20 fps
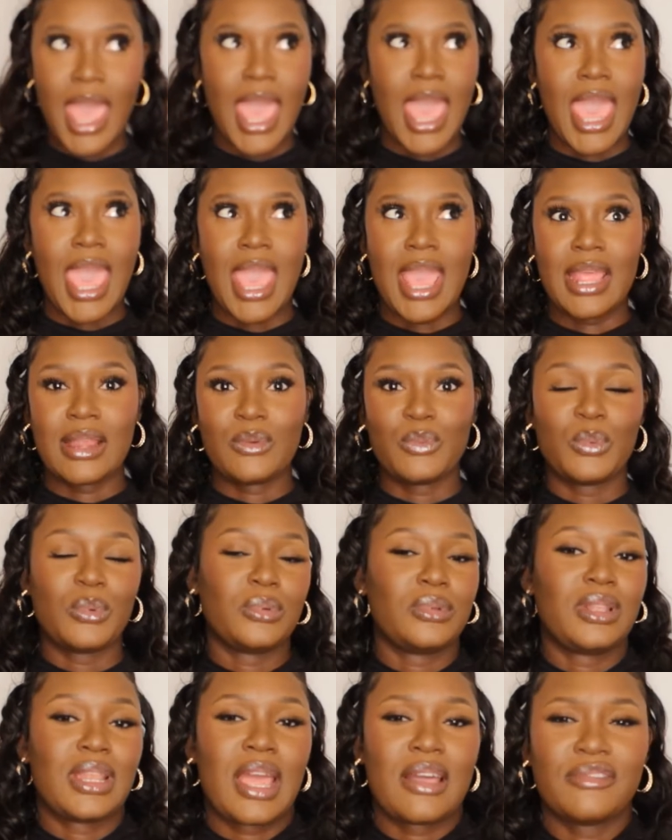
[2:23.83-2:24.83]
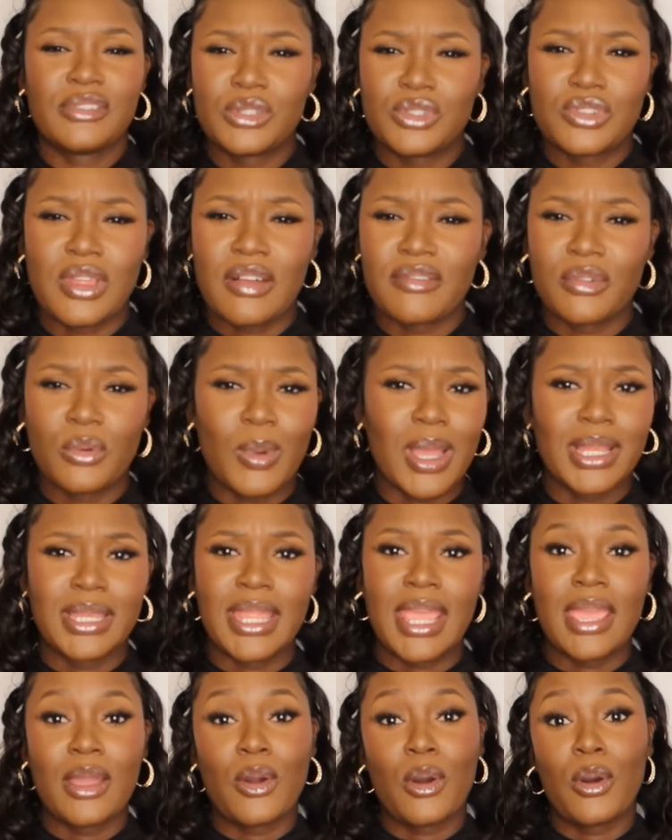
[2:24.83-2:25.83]
and would love to travel one
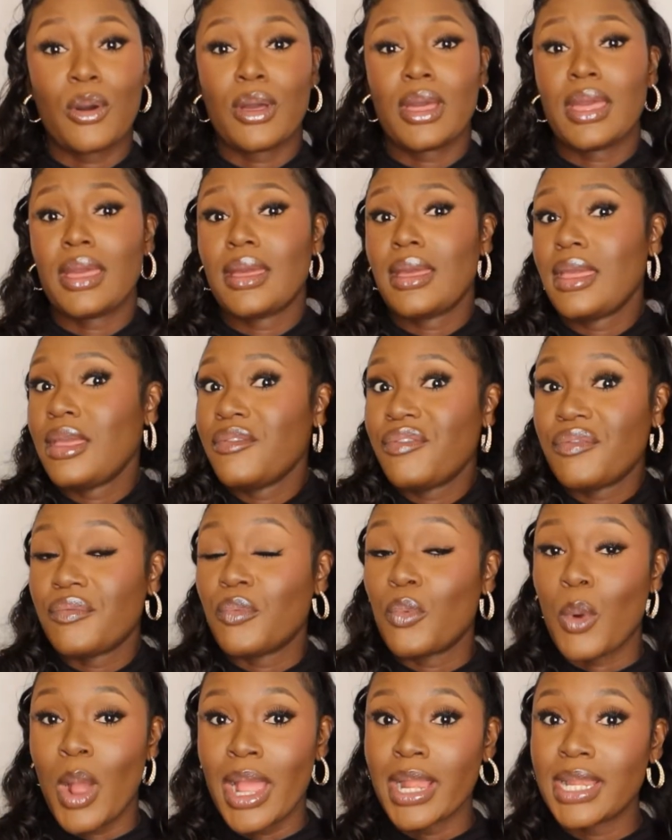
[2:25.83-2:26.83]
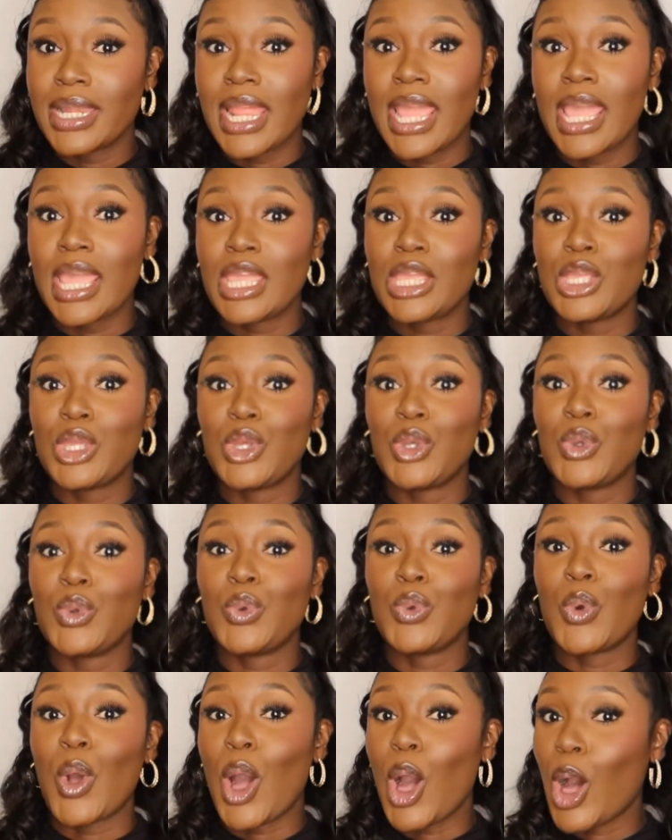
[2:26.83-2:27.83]
day, or if one day
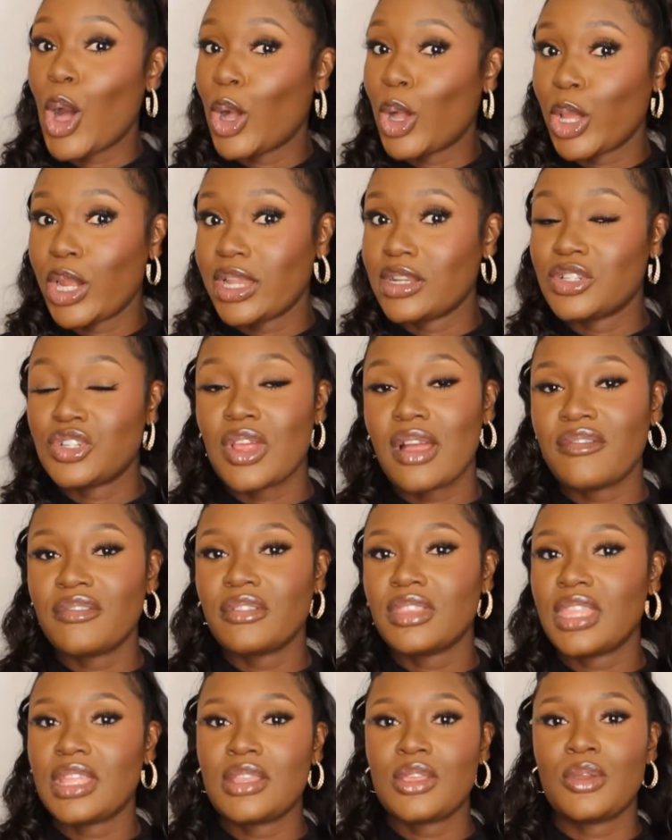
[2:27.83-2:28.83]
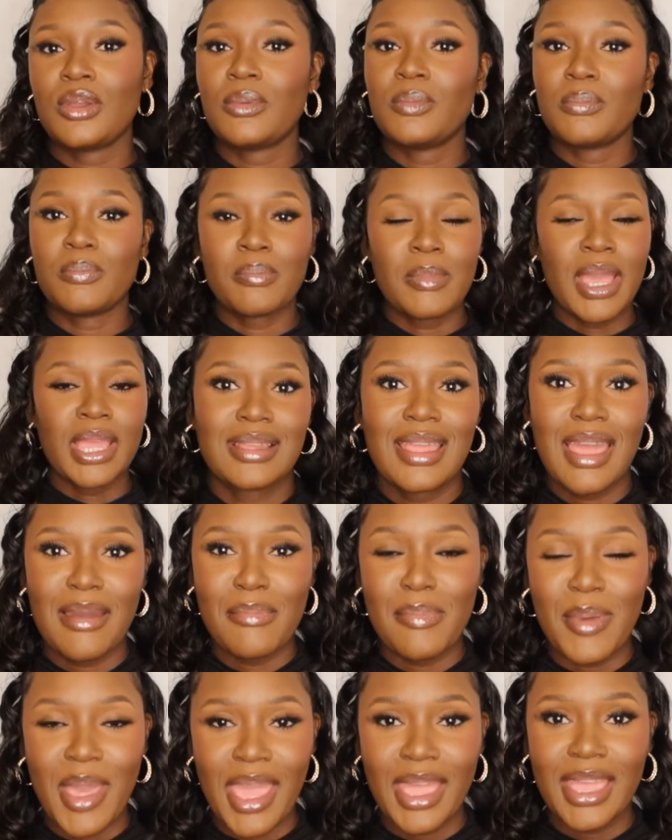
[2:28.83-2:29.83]
you are gonna travel, then you might
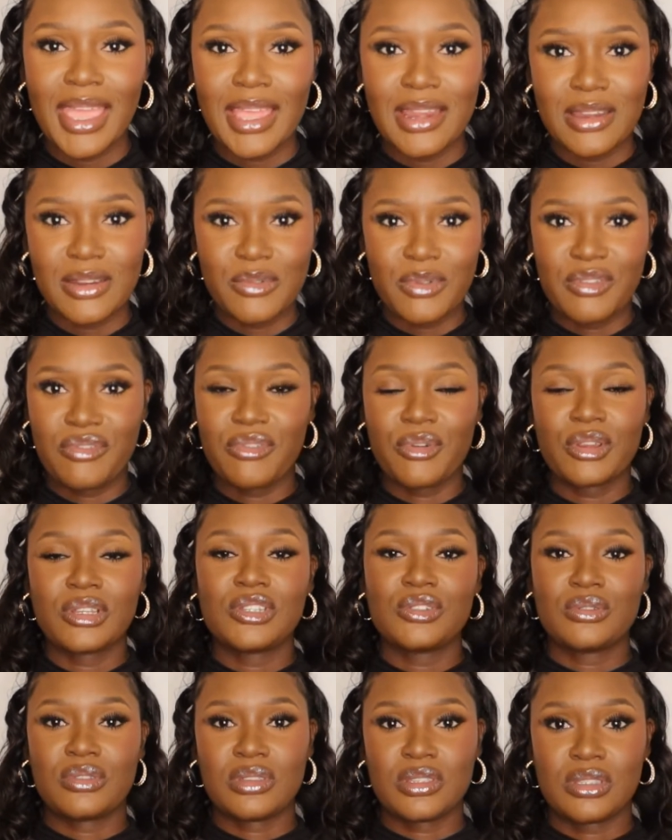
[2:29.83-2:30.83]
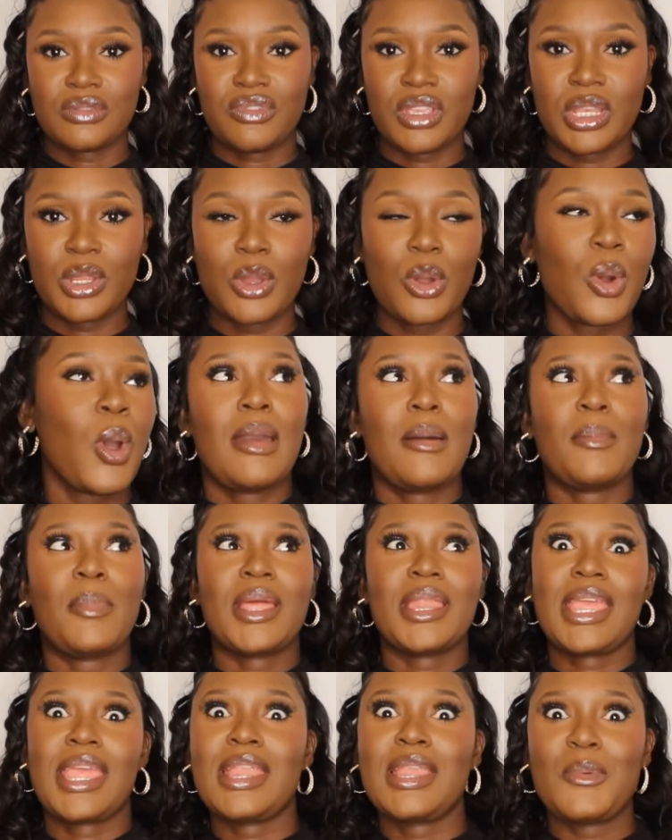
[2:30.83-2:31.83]
come back and refer to this video.
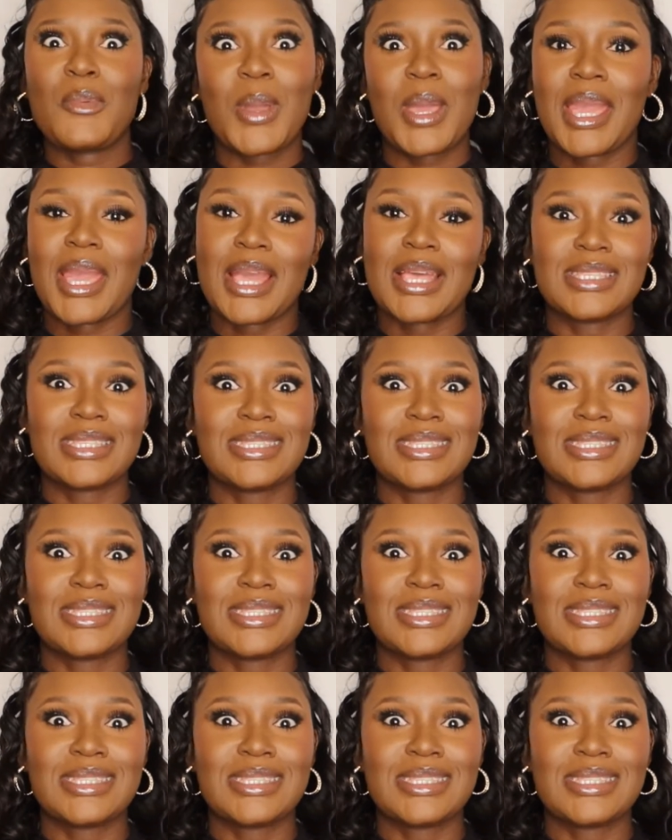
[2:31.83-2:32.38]
But anyway guys,